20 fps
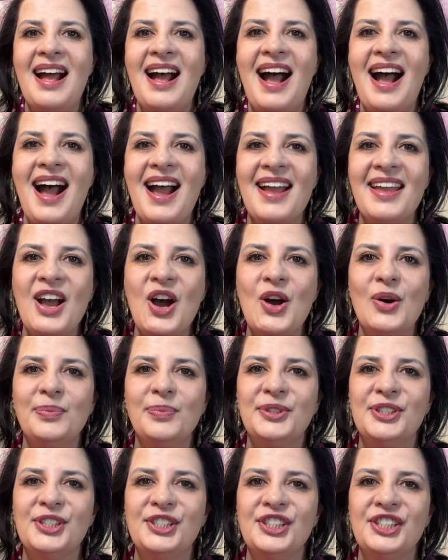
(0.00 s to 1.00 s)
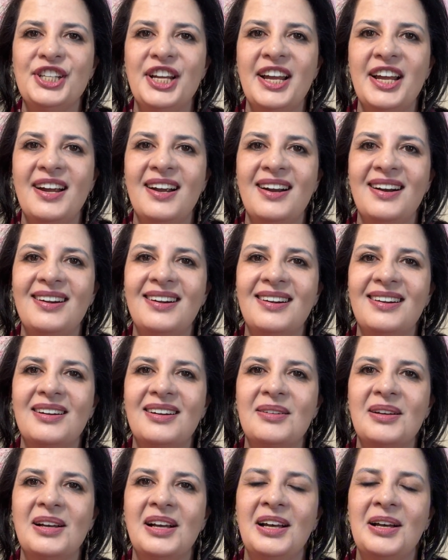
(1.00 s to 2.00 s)
I hope to share
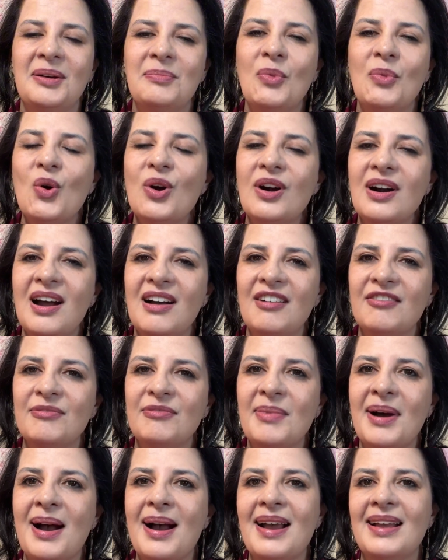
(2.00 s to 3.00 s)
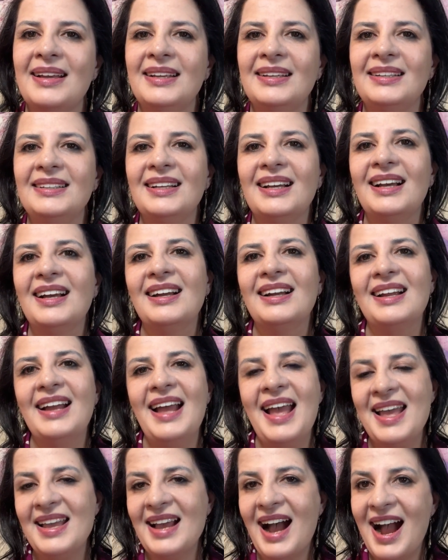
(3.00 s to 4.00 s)
more of my
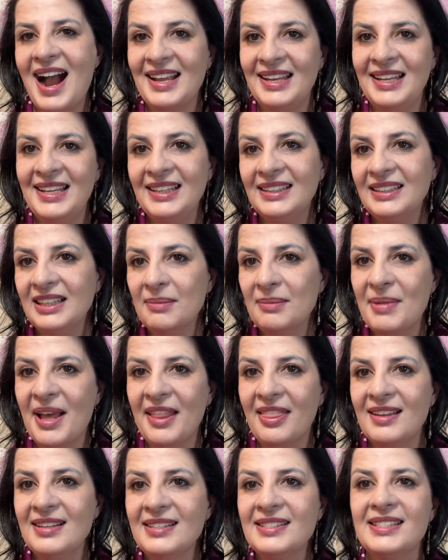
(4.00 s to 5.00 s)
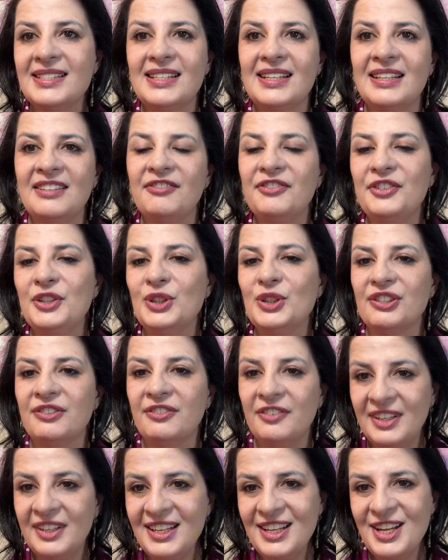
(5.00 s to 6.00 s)
AI healing methods in future
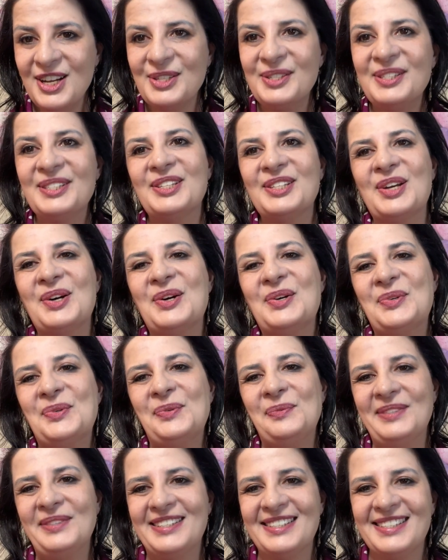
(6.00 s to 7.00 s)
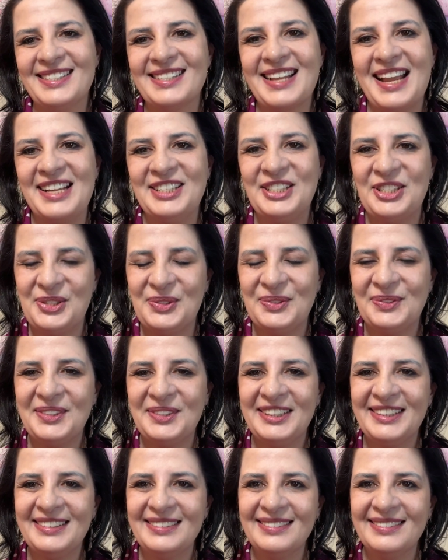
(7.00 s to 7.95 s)
videos, so stay tuned.